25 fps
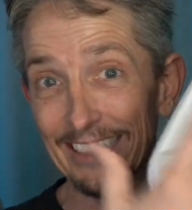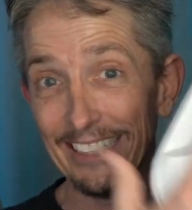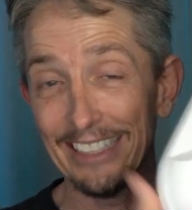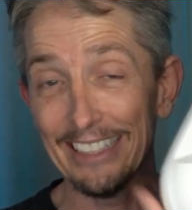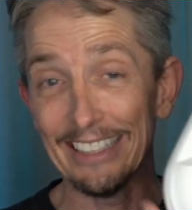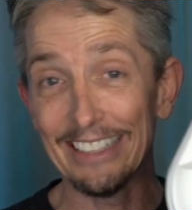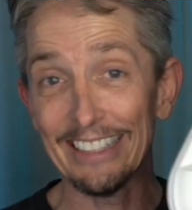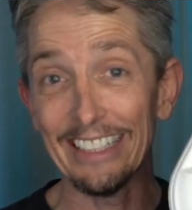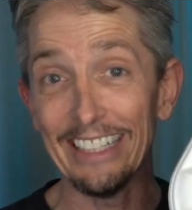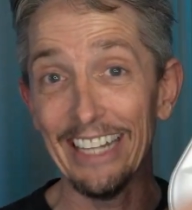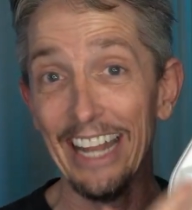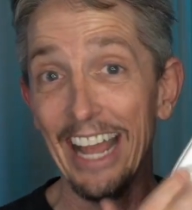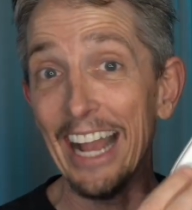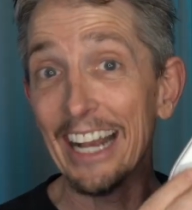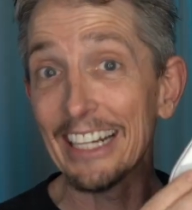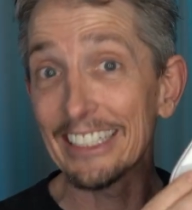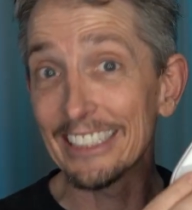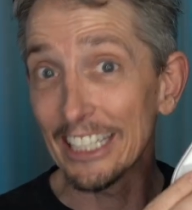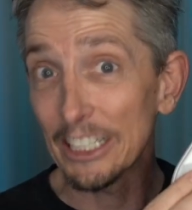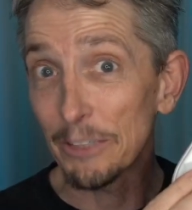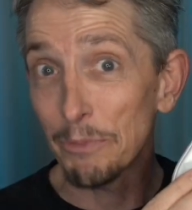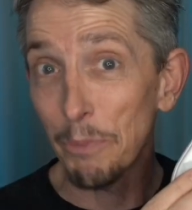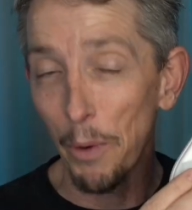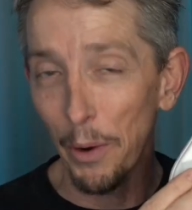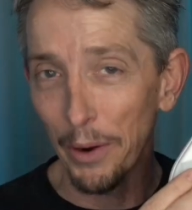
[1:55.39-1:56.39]
This is an
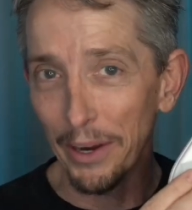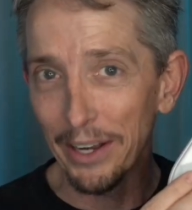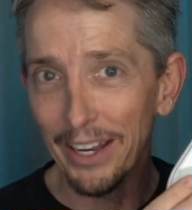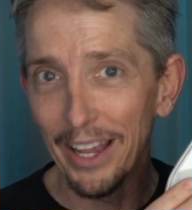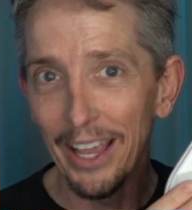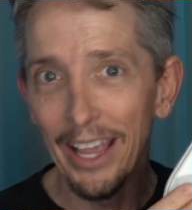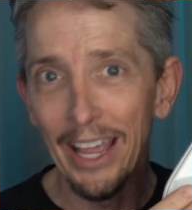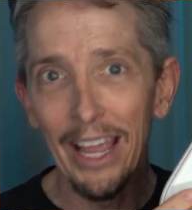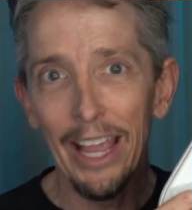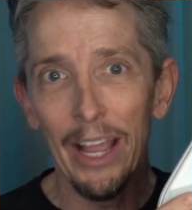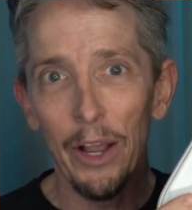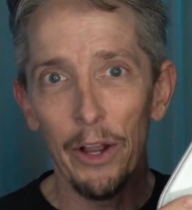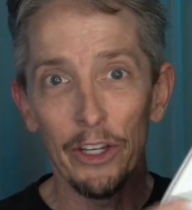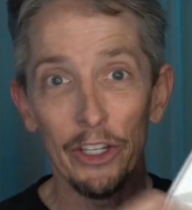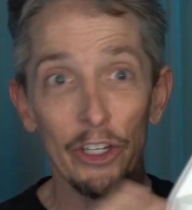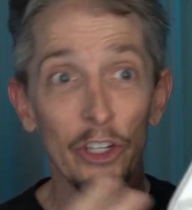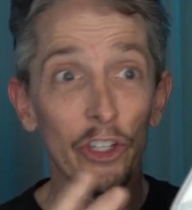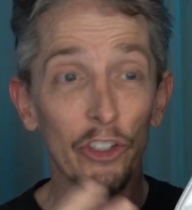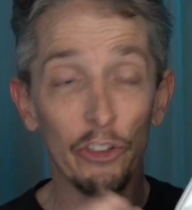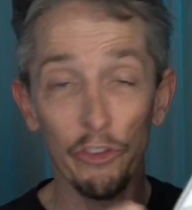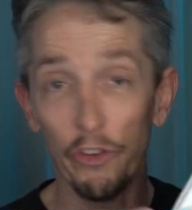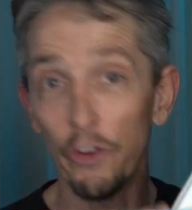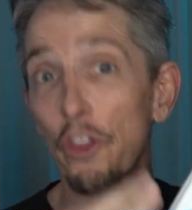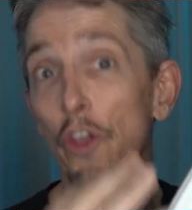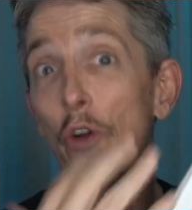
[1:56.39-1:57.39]
access point
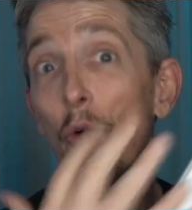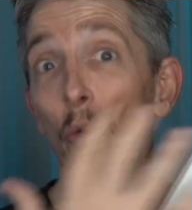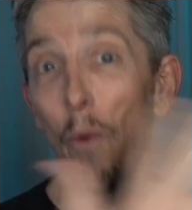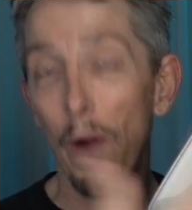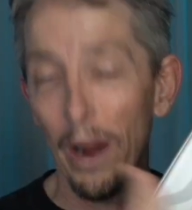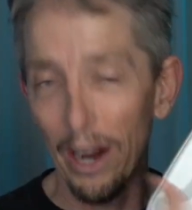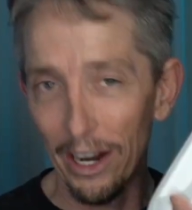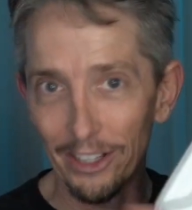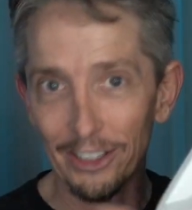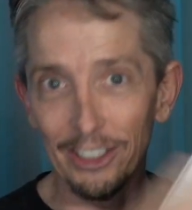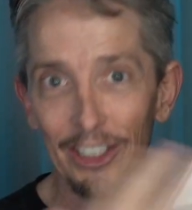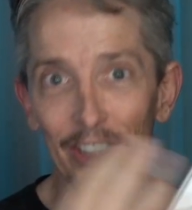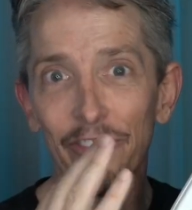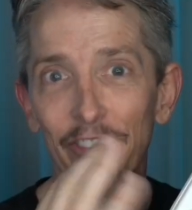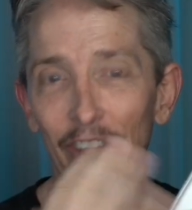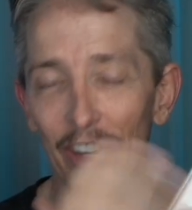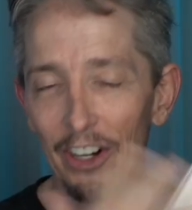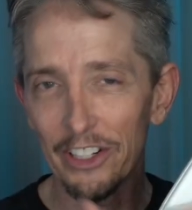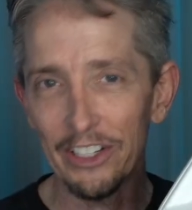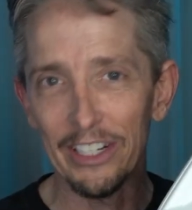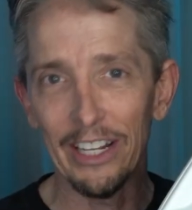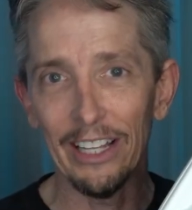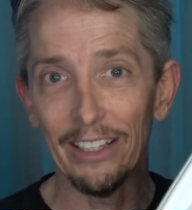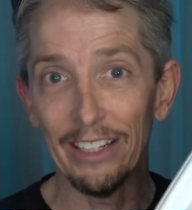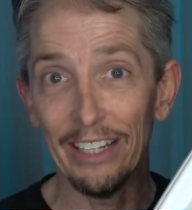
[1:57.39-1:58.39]
used for the wireless
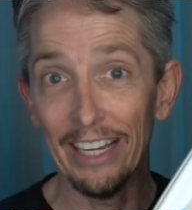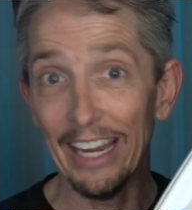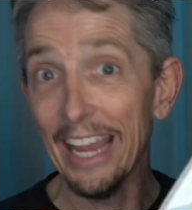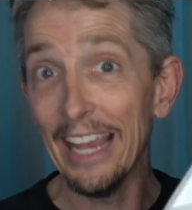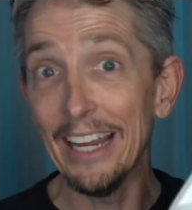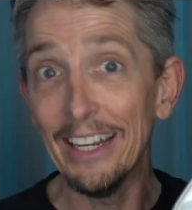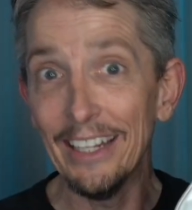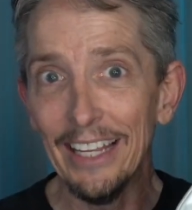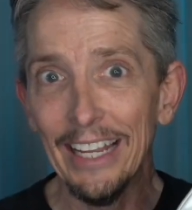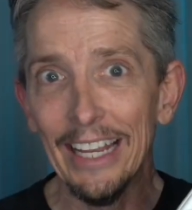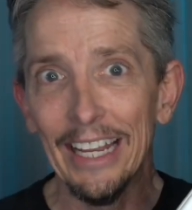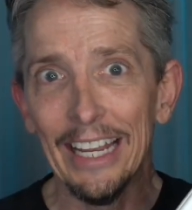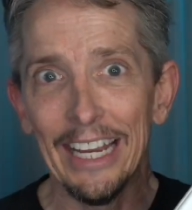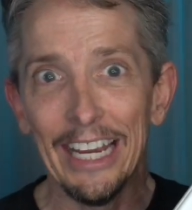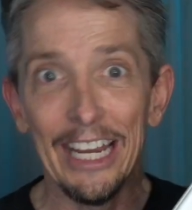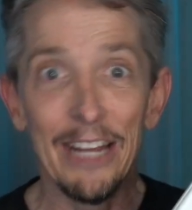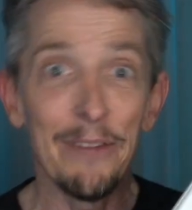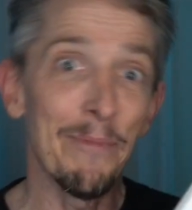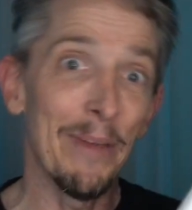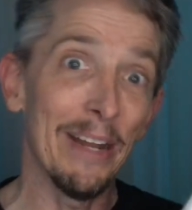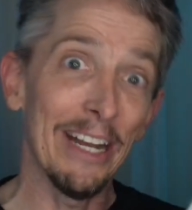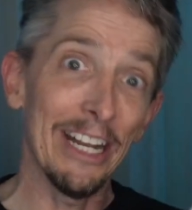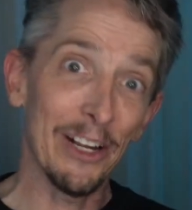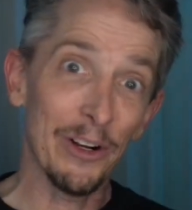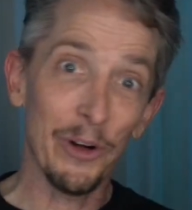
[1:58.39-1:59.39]
functionality. And
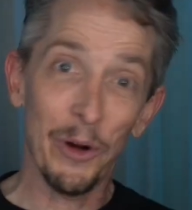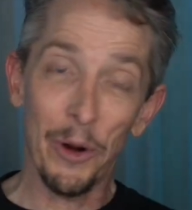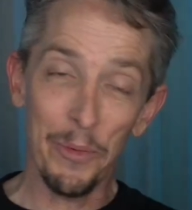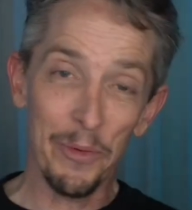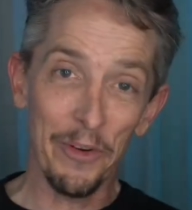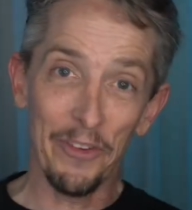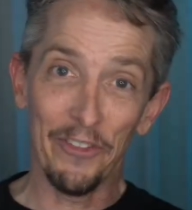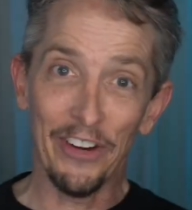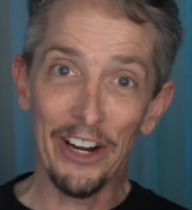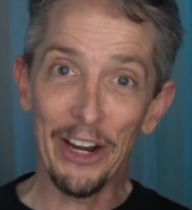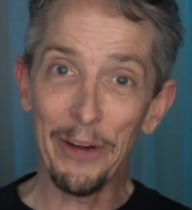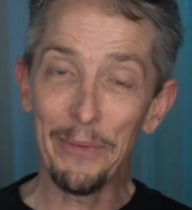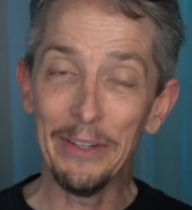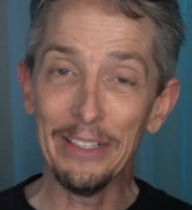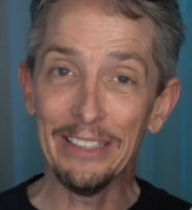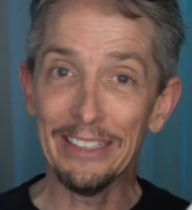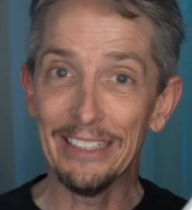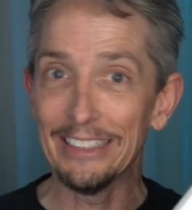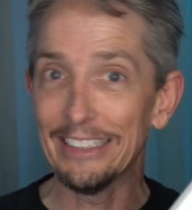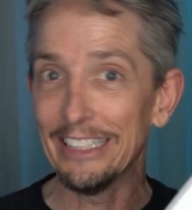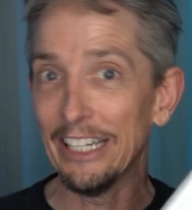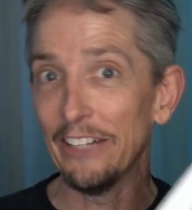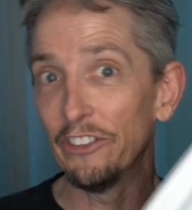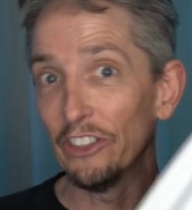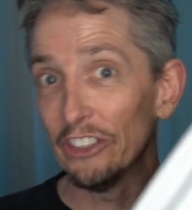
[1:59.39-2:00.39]
in many corporate environments,
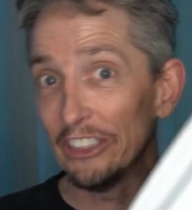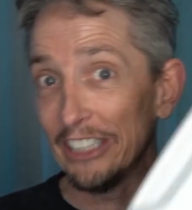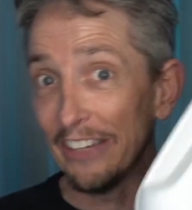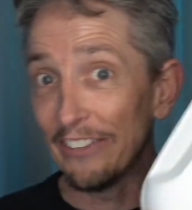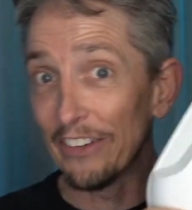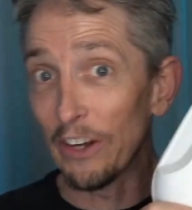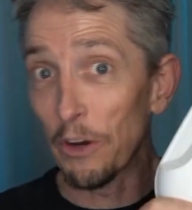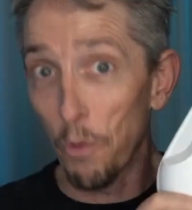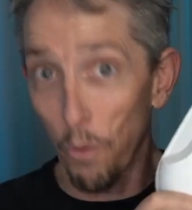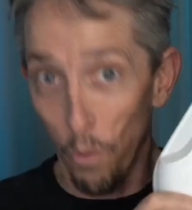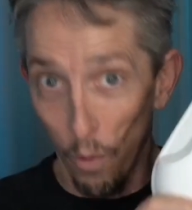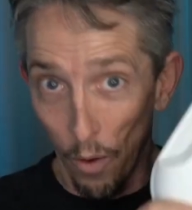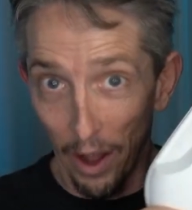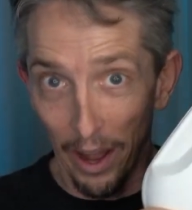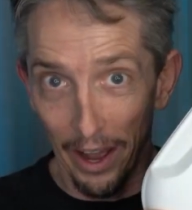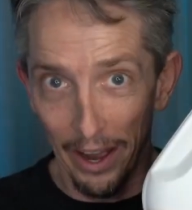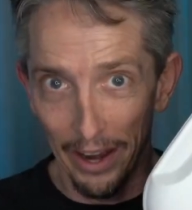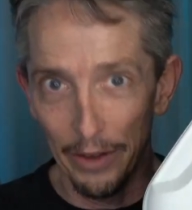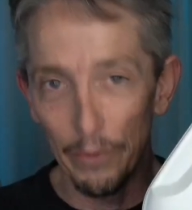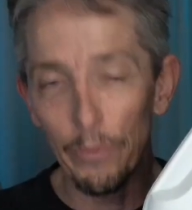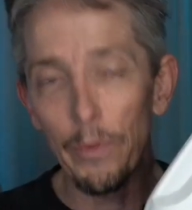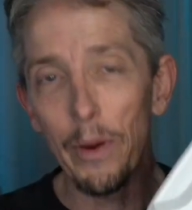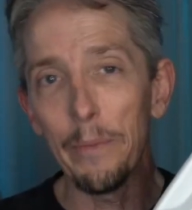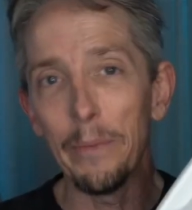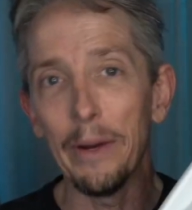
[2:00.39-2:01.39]
instead of just having
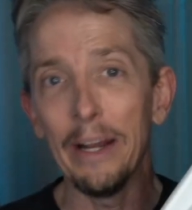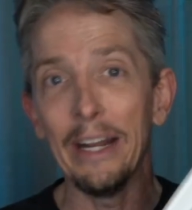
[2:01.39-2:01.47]
one, we